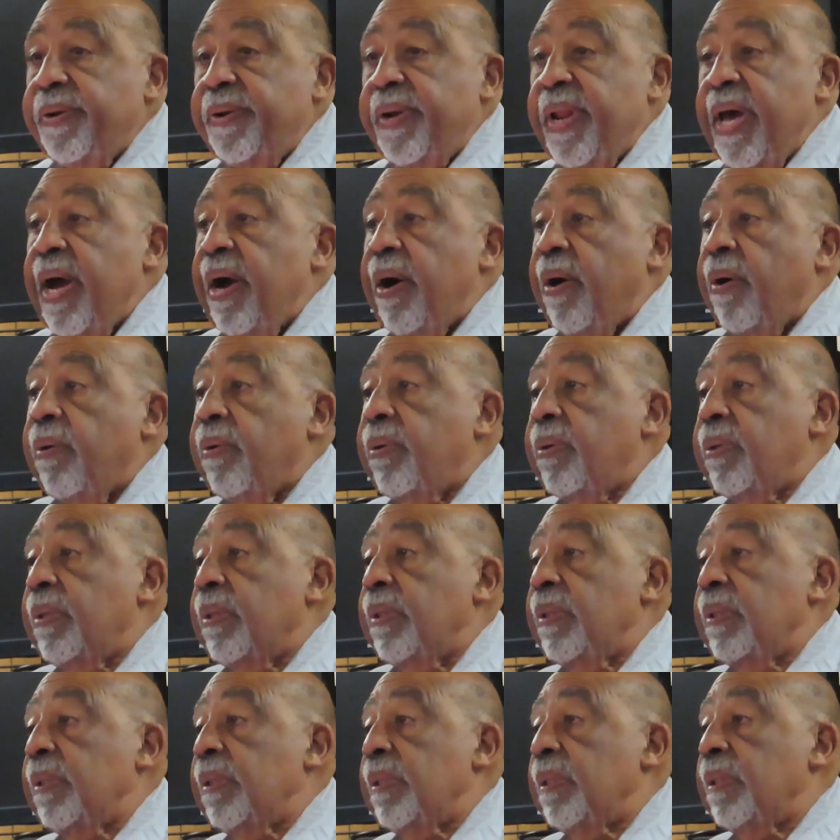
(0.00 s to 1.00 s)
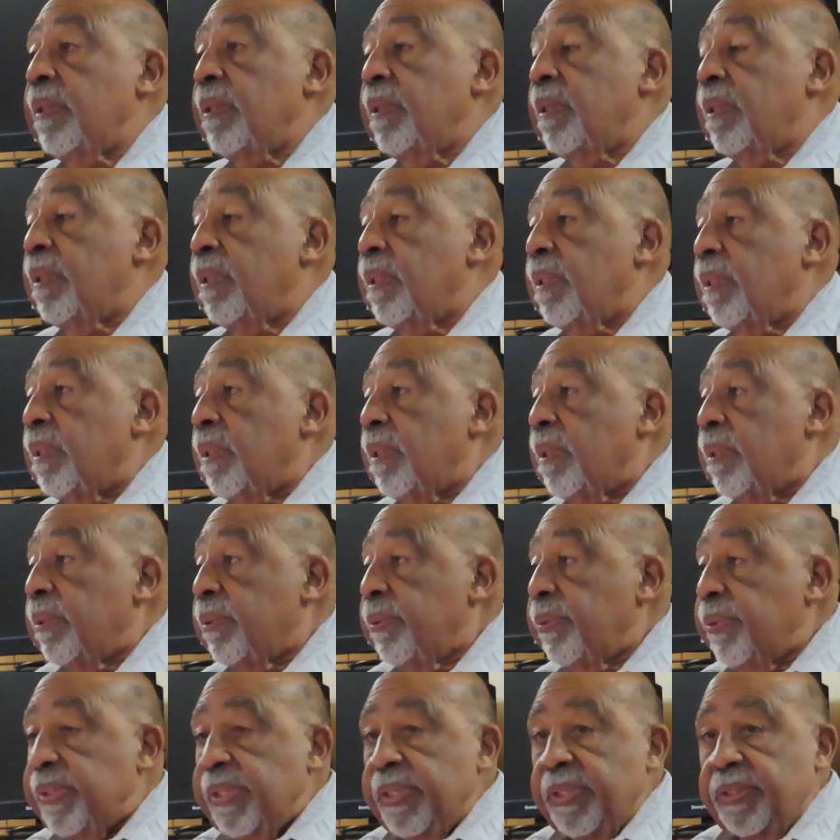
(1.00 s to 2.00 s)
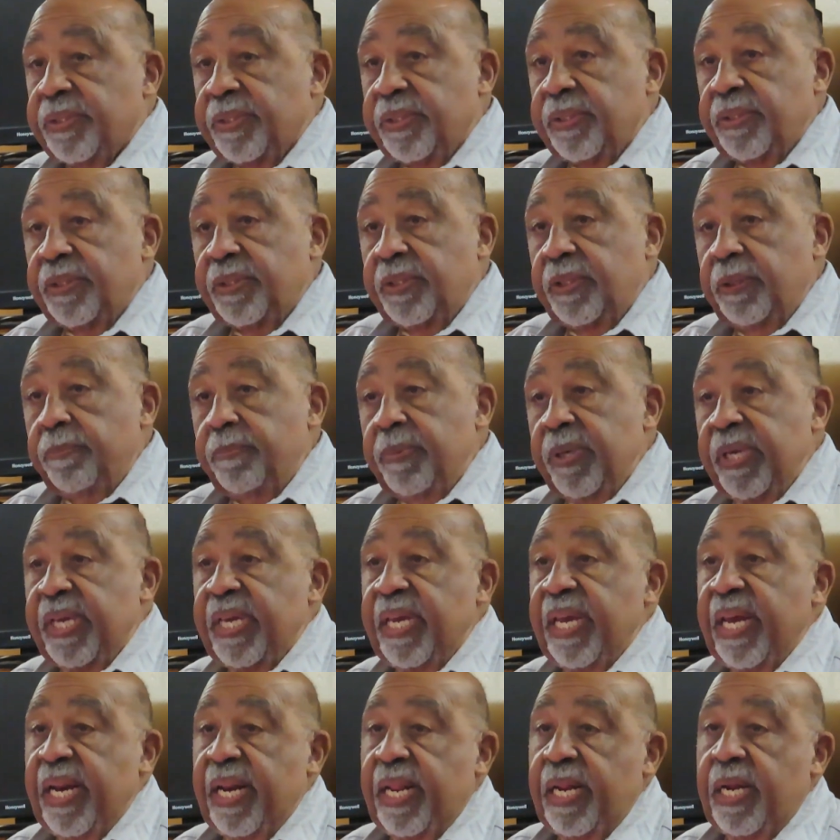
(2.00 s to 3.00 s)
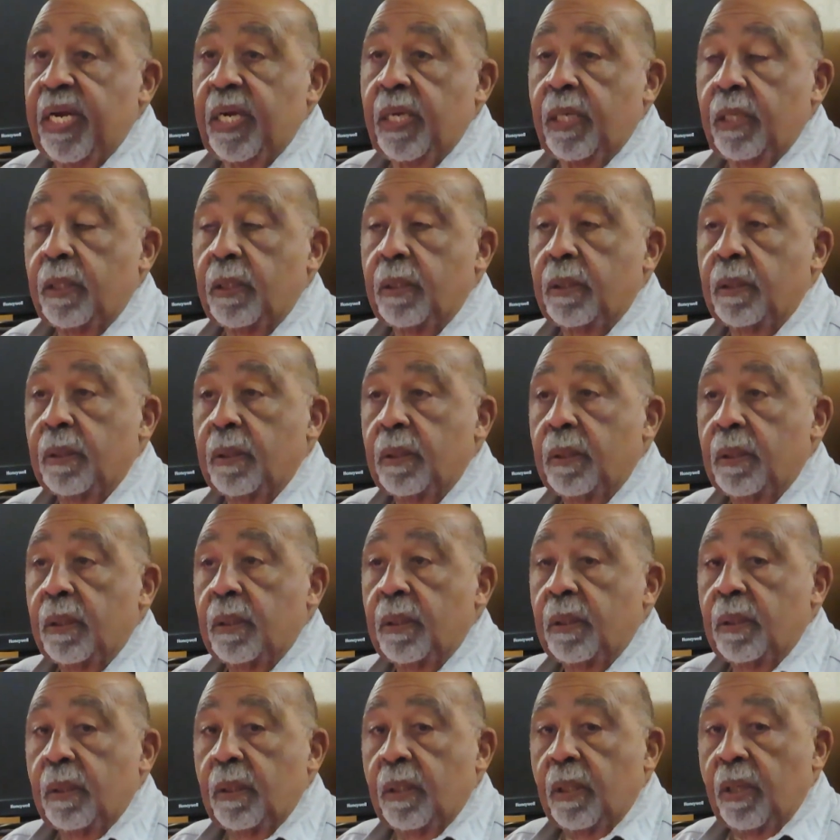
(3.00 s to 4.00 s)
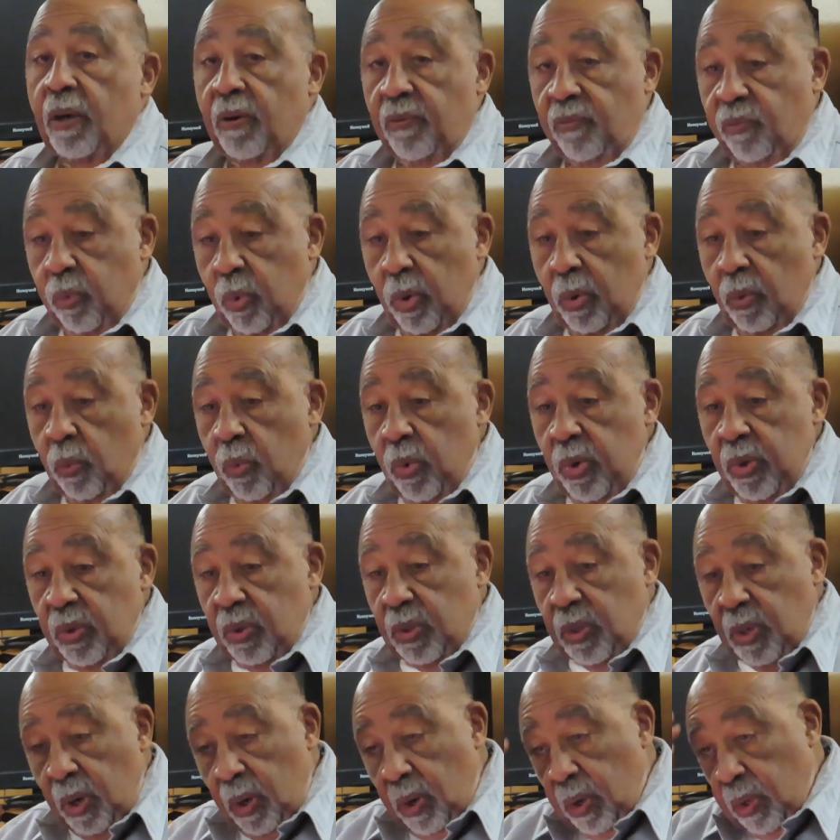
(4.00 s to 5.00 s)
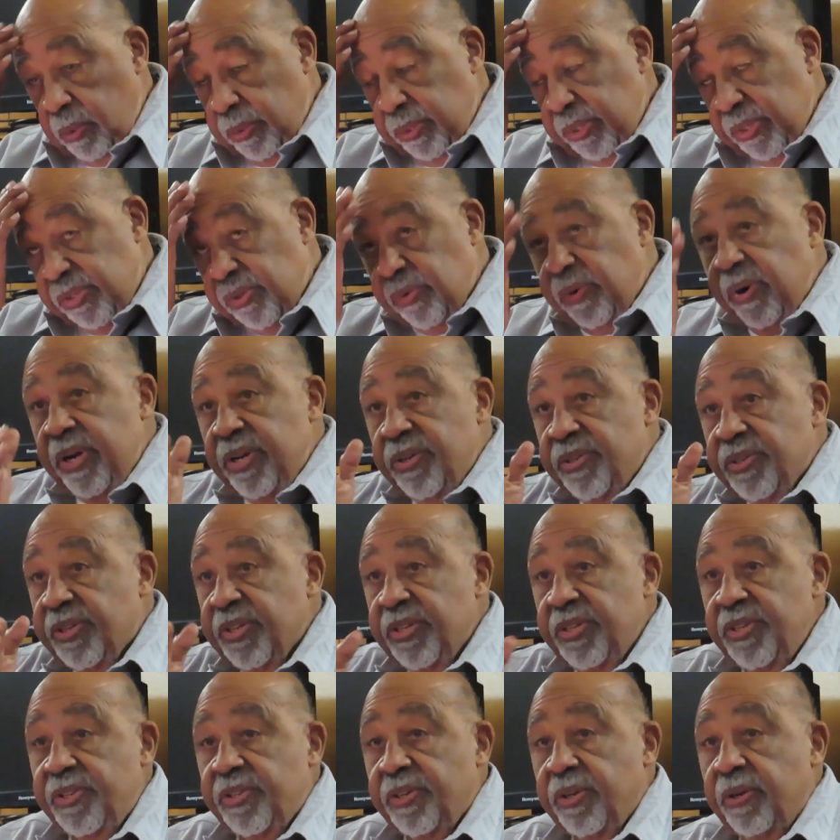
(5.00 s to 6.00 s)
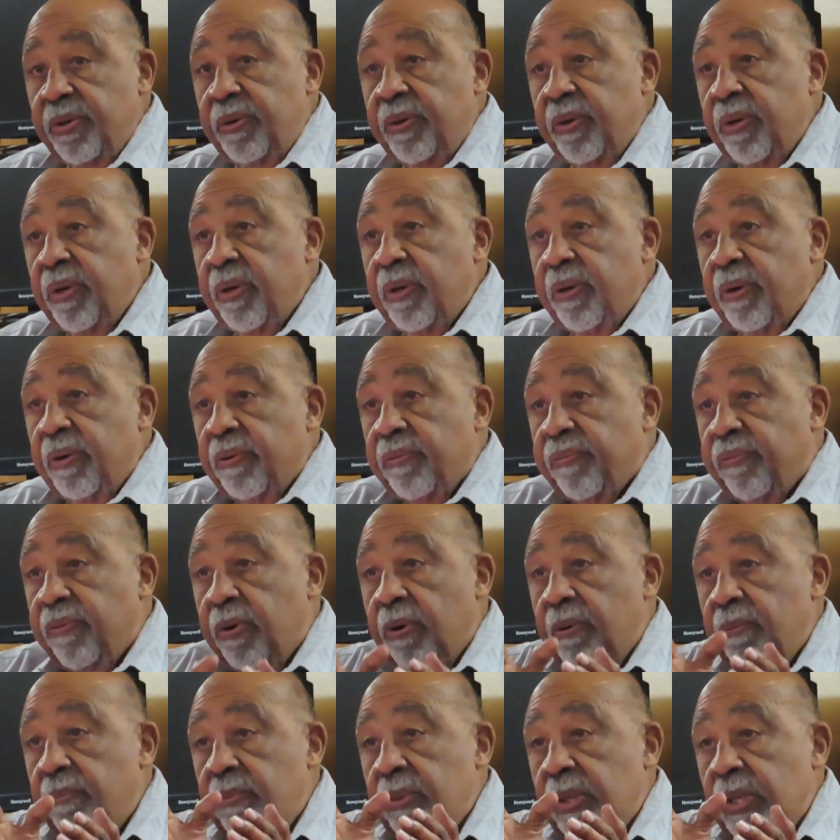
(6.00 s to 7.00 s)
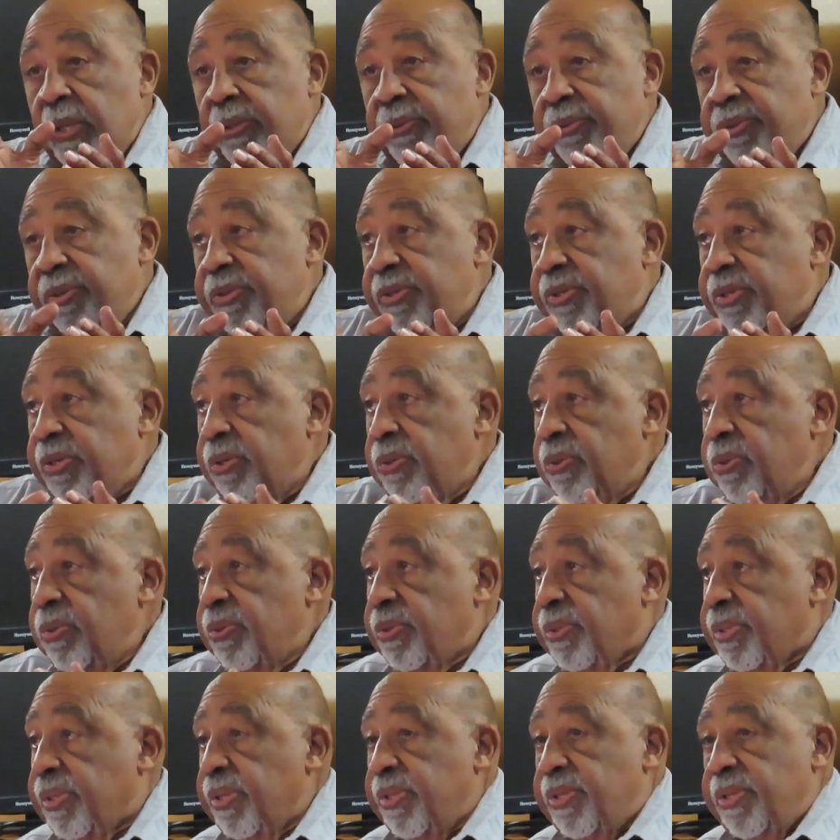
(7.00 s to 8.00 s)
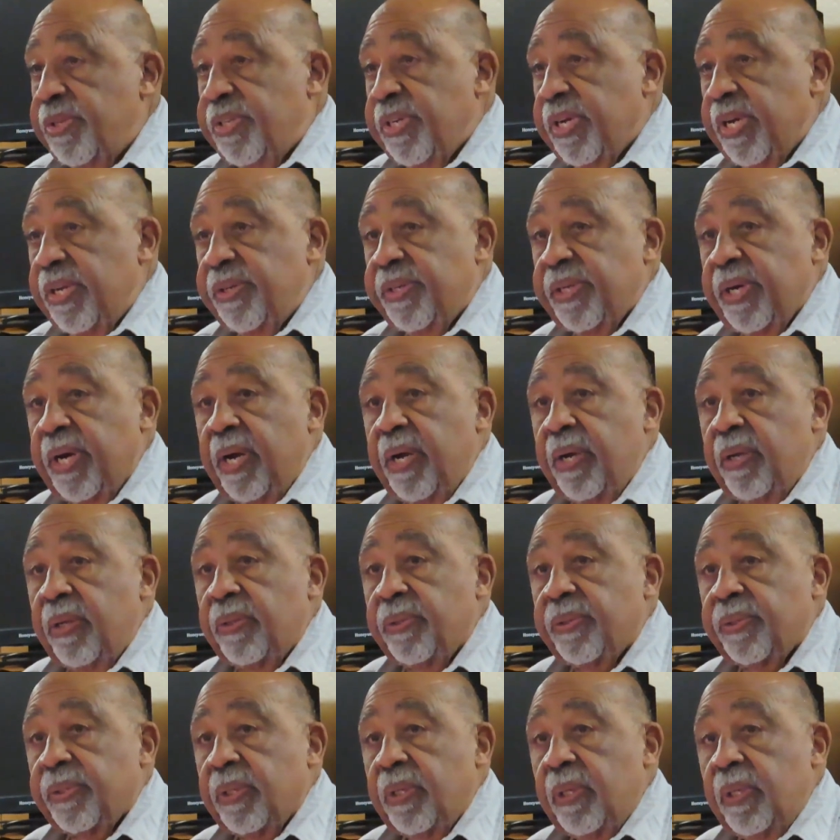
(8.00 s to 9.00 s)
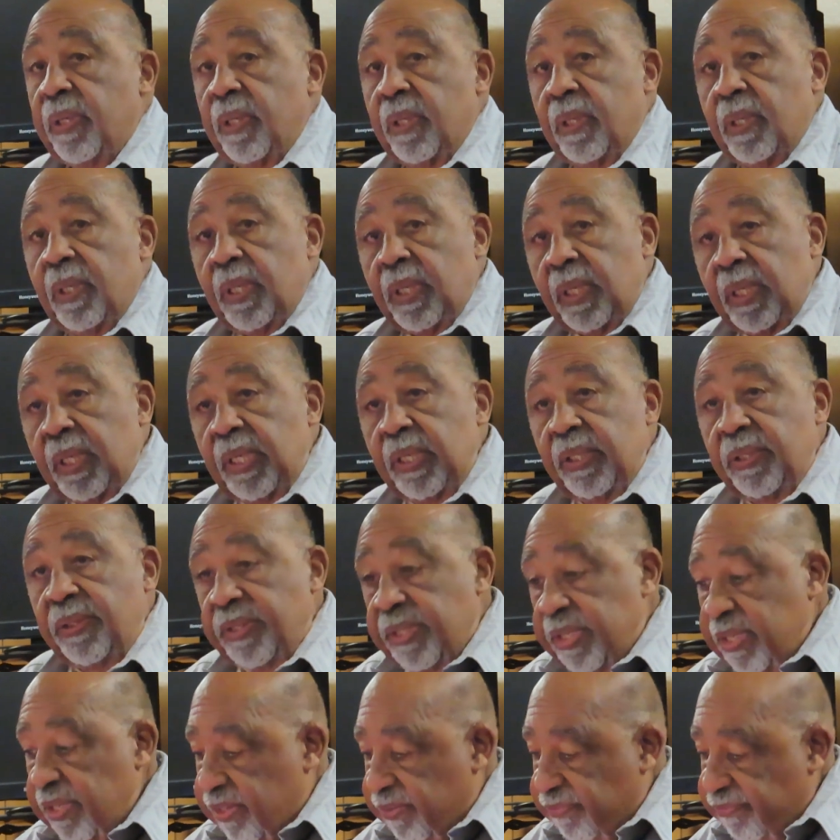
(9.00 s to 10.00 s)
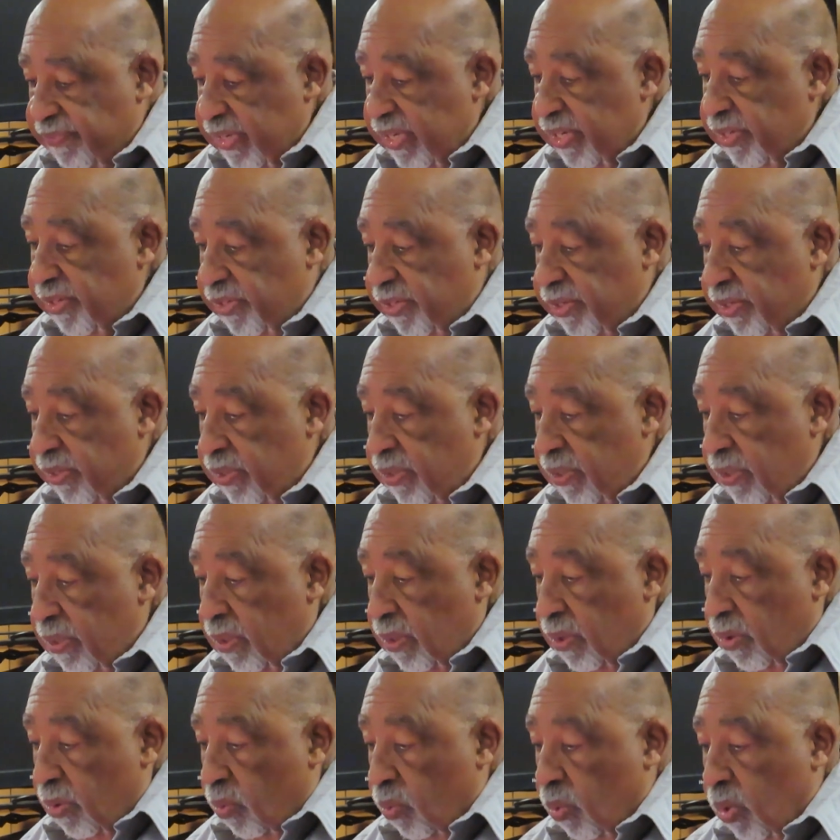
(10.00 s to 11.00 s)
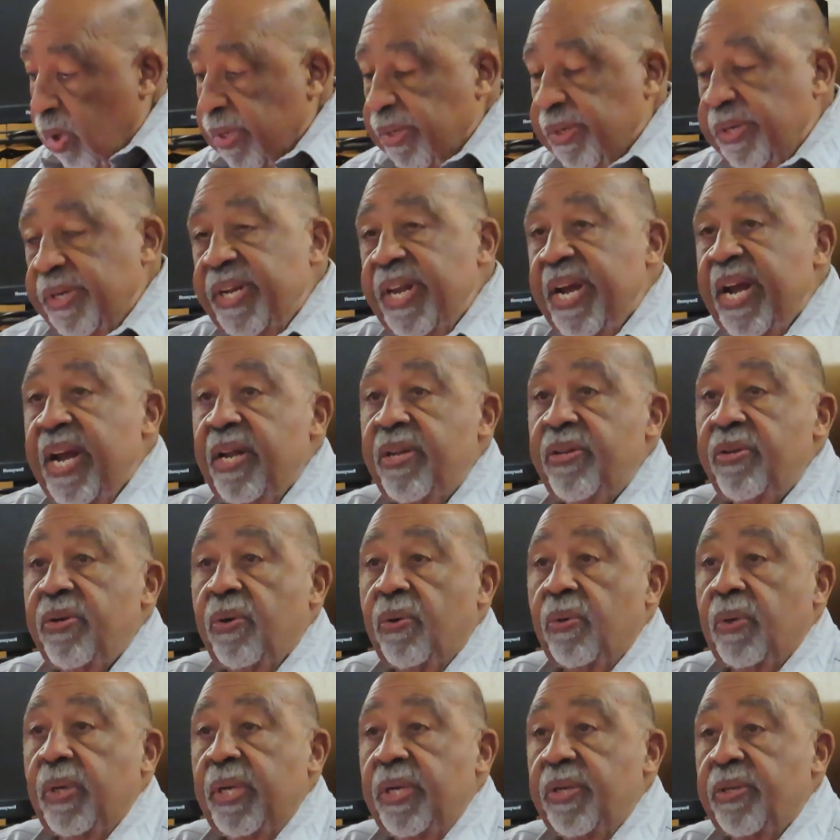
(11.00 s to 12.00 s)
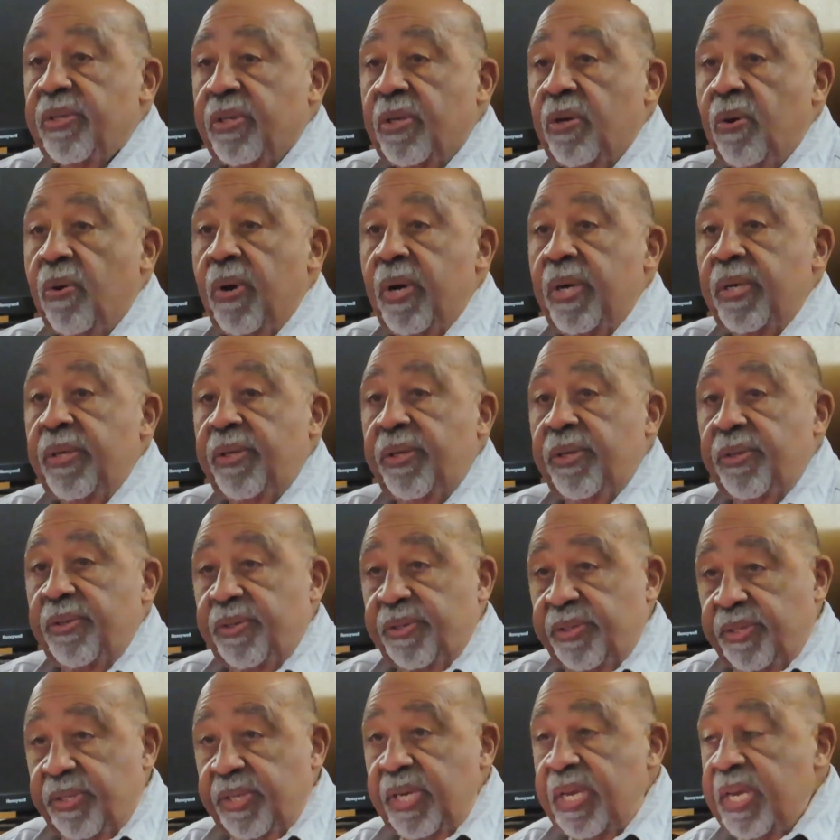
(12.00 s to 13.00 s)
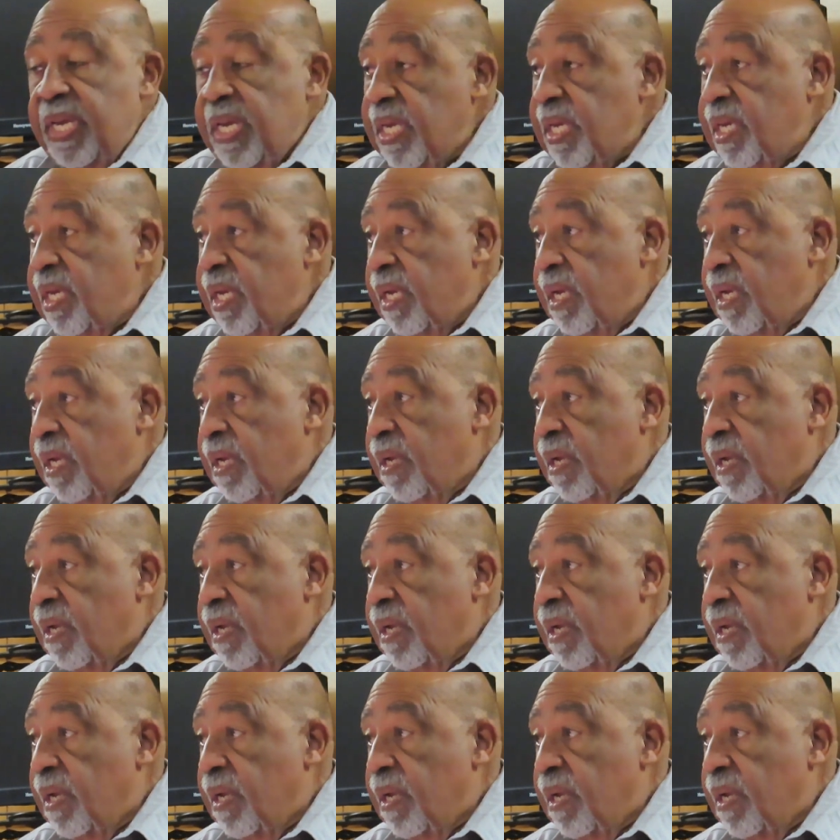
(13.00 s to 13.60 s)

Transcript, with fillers: Now, this is the beginning of what we'll call the transition from the Jews to the Gentiles. In this vision, what Daniel is going to see